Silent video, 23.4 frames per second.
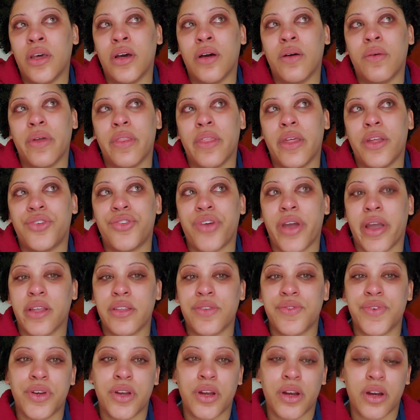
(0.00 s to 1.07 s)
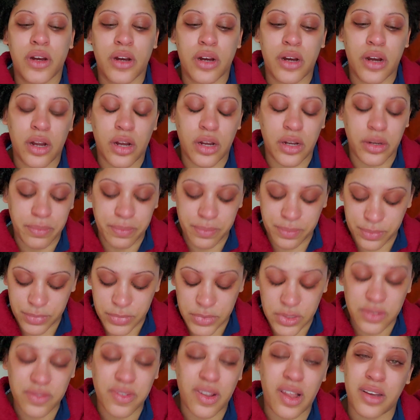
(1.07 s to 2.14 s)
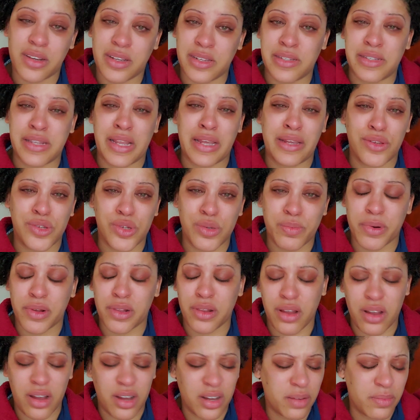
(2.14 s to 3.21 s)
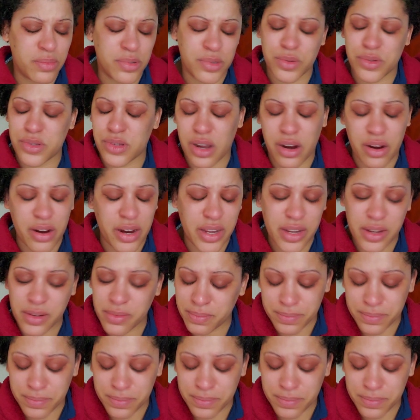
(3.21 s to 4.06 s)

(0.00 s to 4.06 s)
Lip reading: When they transferred her, this vlog is like super long, I'm so sorry.